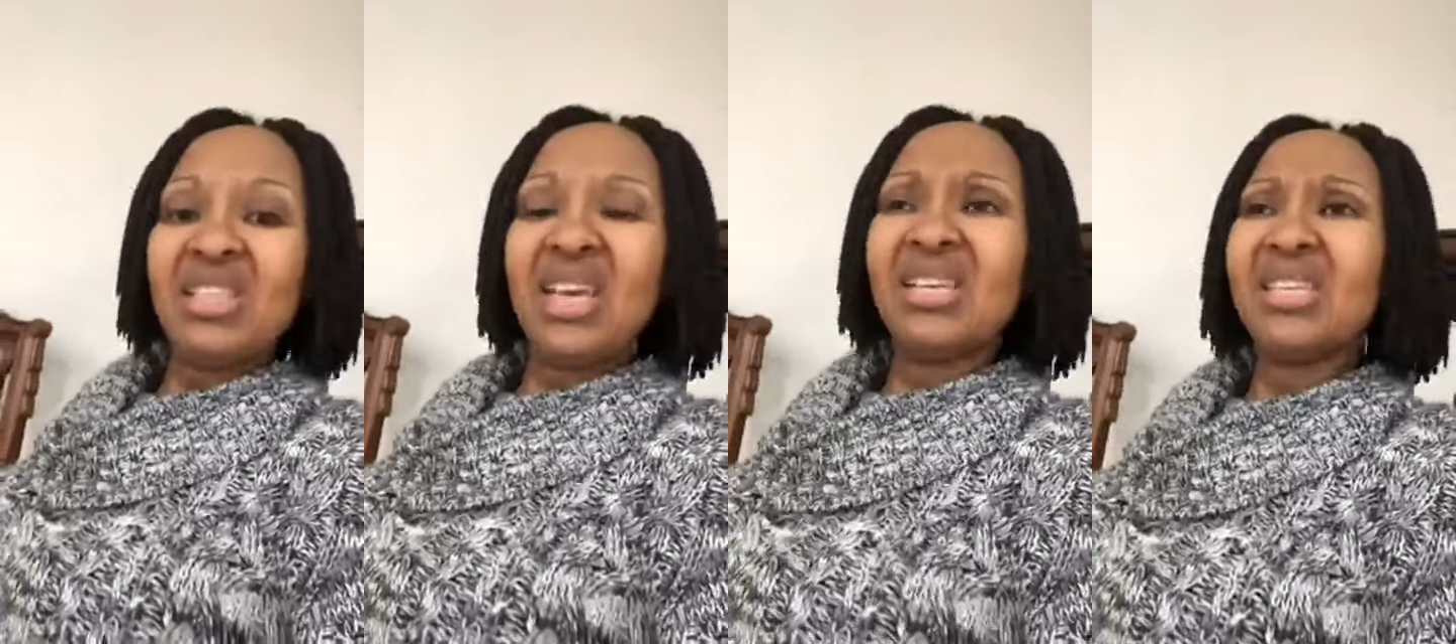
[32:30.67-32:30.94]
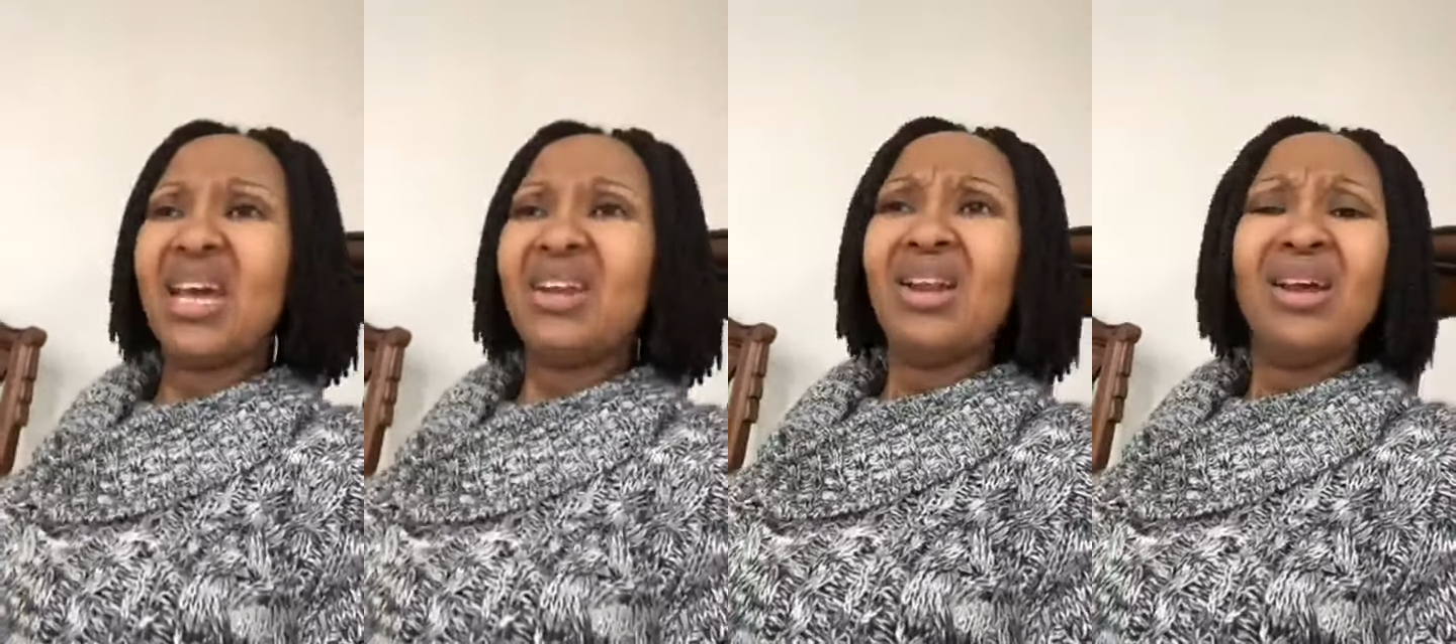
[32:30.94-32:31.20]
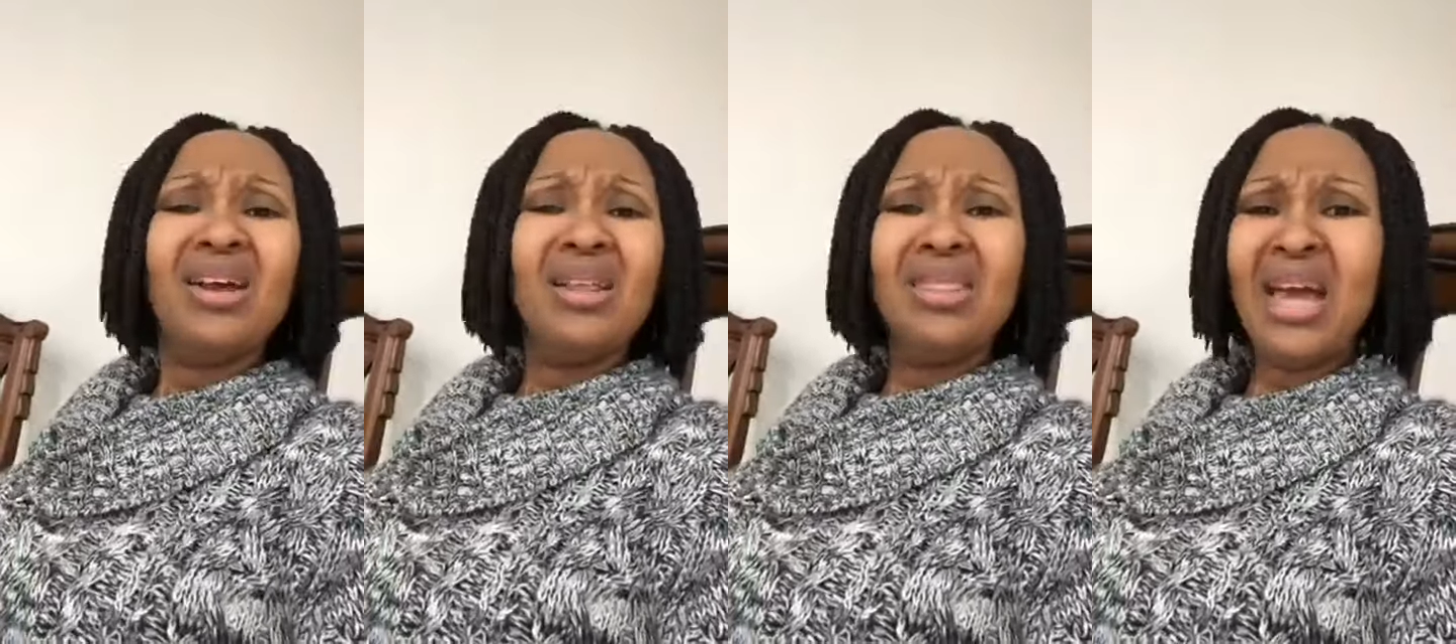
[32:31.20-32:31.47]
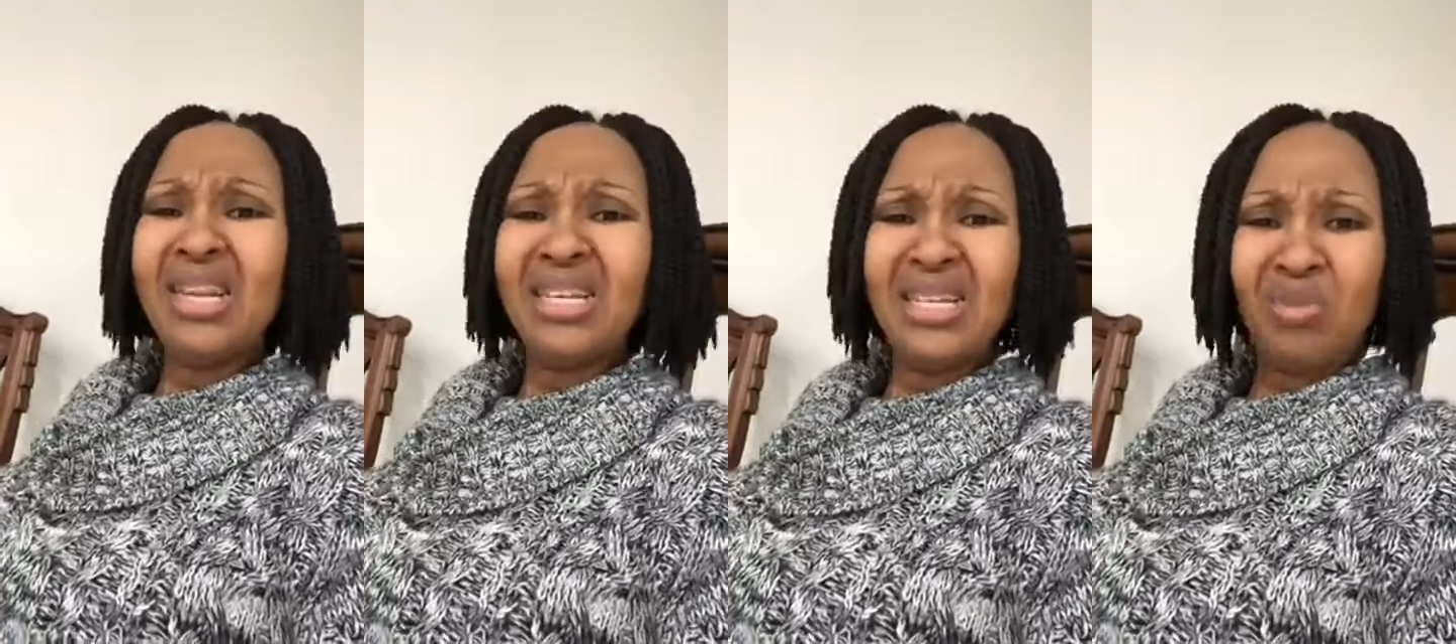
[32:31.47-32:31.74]
They said,
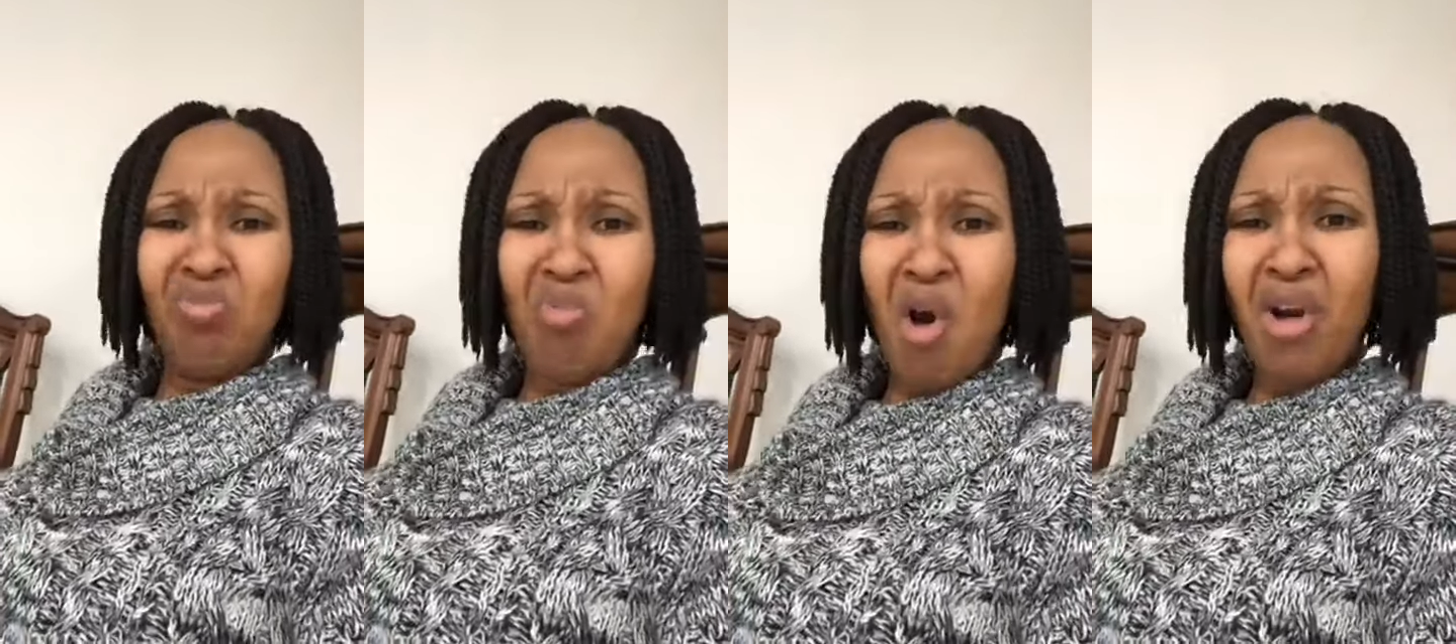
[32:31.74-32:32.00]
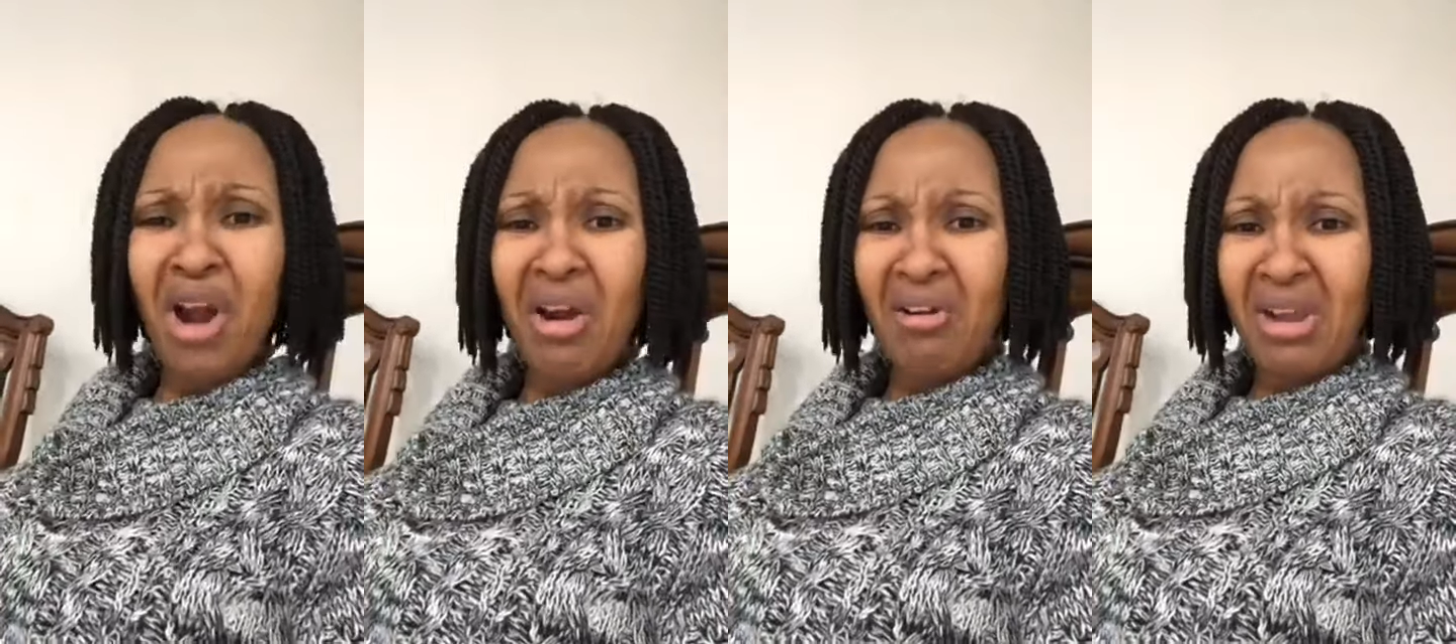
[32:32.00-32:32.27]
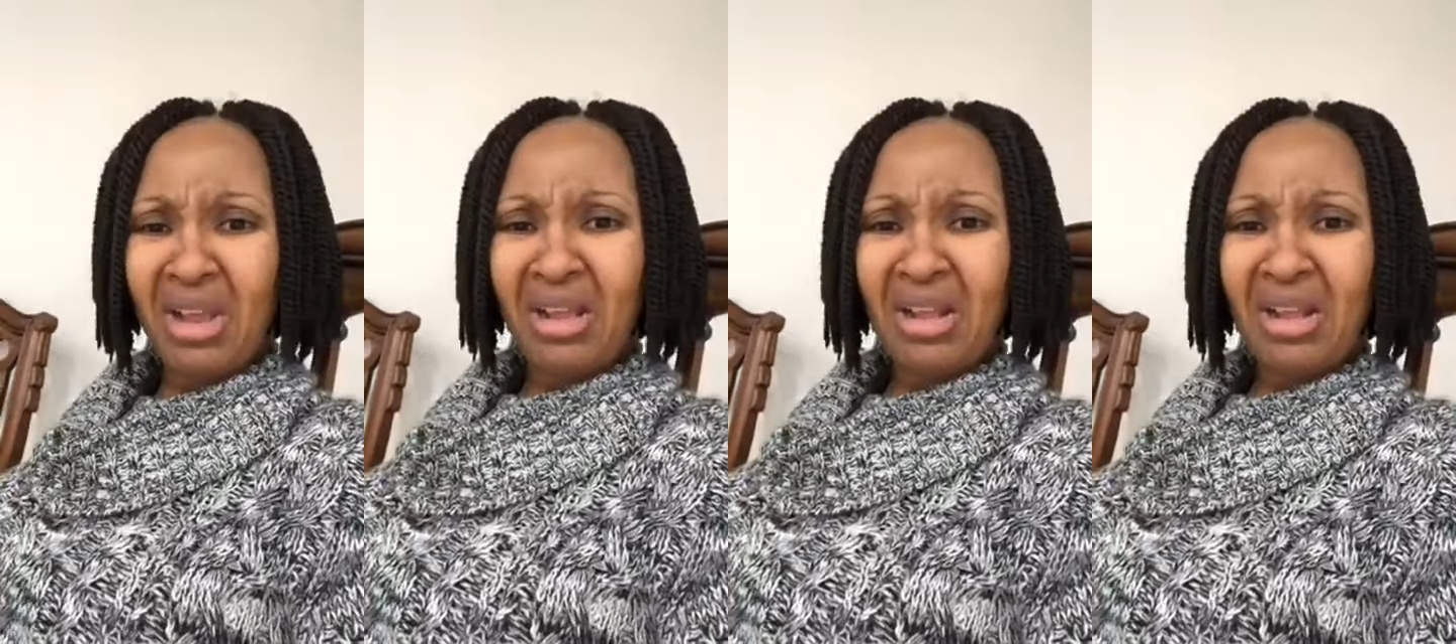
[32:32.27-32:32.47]
that is mockery.